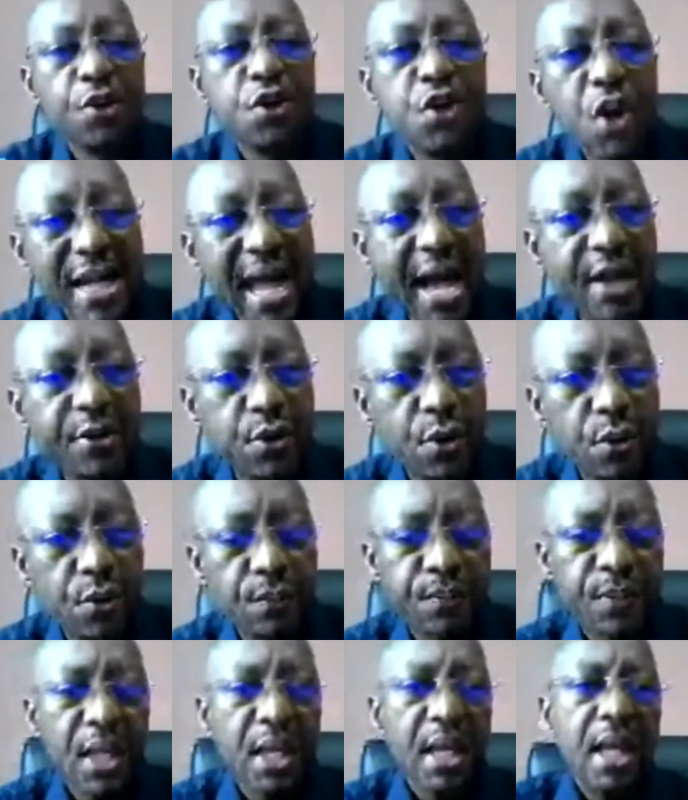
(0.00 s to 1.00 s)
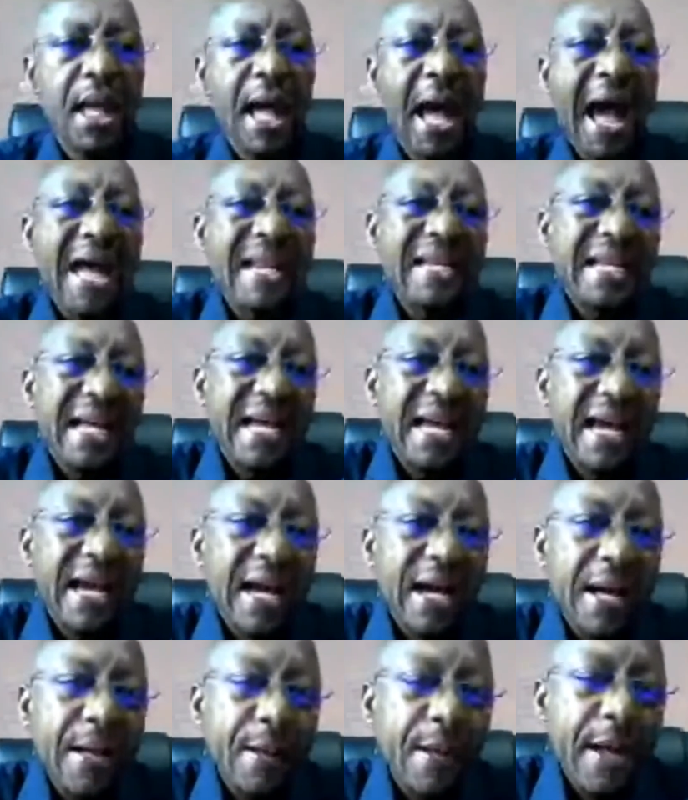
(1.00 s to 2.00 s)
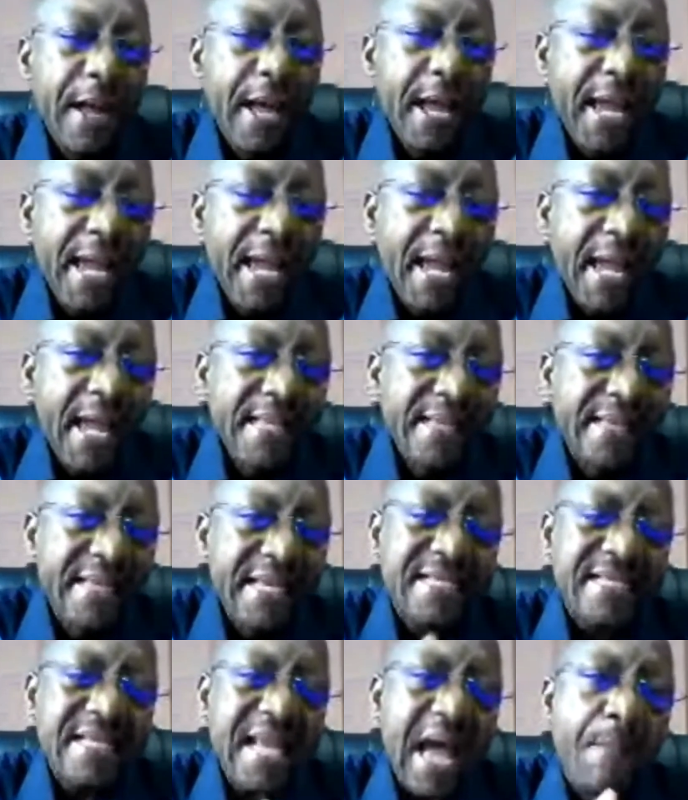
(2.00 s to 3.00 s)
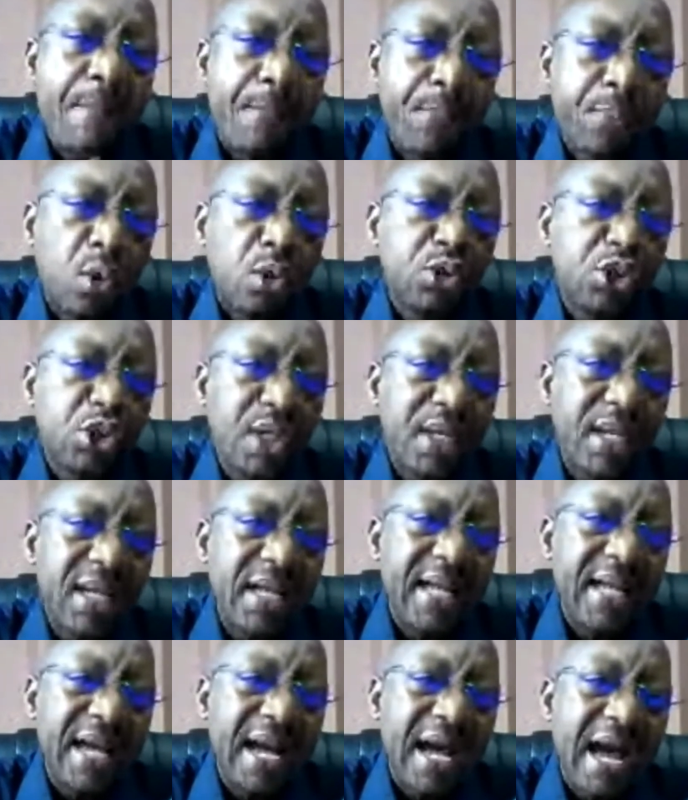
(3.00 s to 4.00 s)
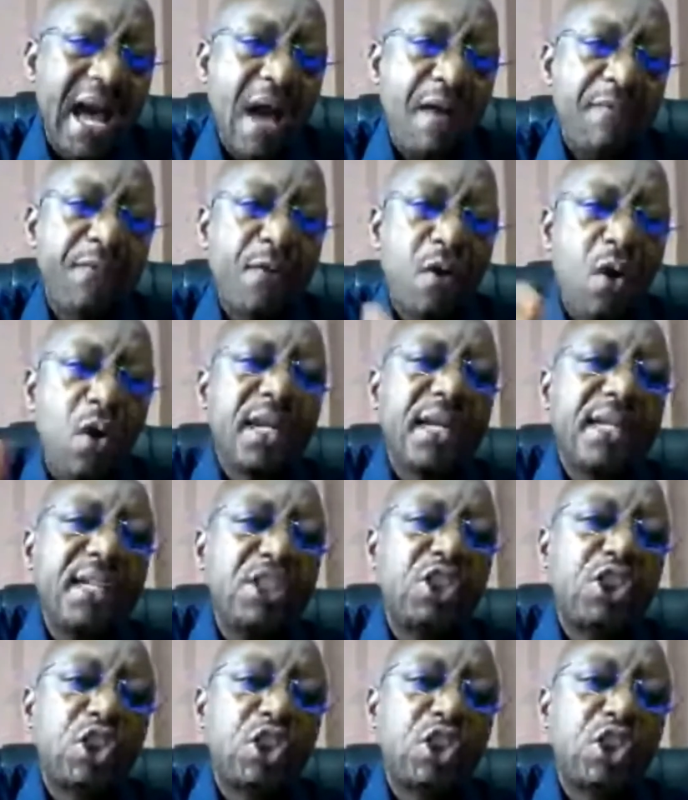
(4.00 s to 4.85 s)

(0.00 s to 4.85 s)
you don't argue. And this approach have already